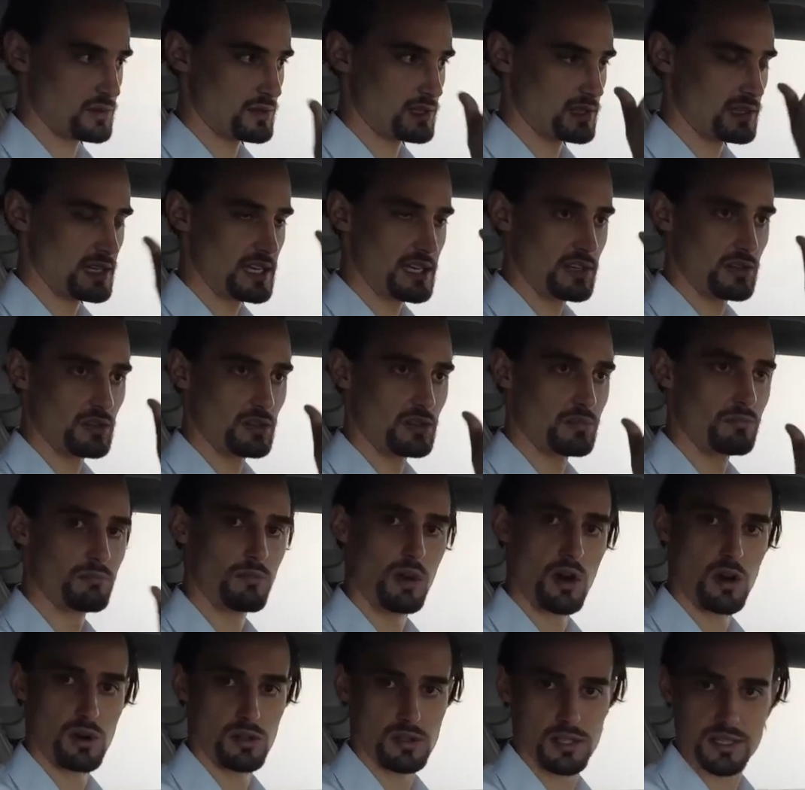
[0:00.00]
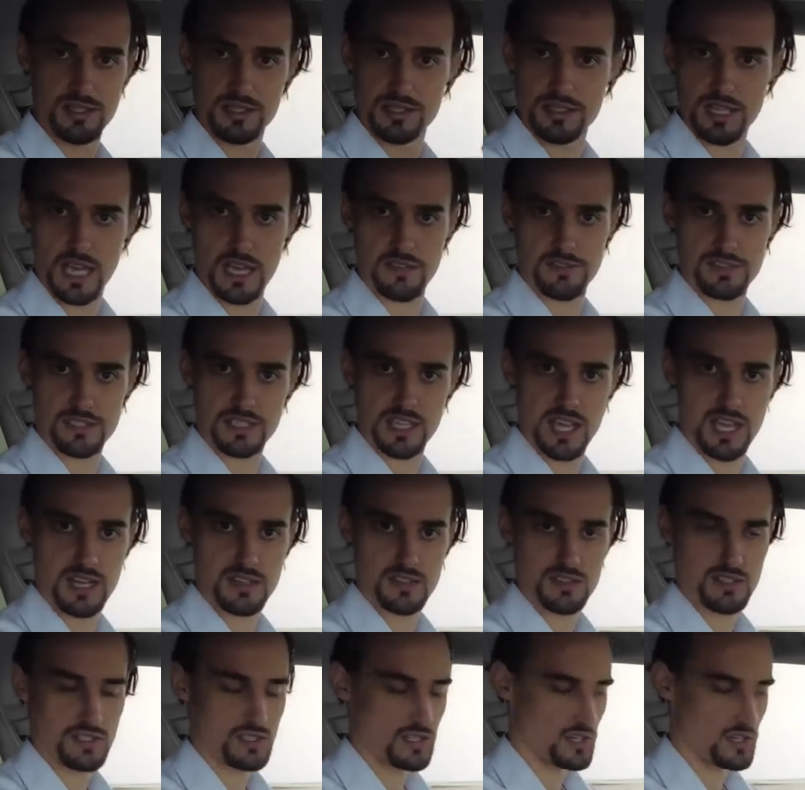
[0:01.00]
to a legal, moral, and safe standard.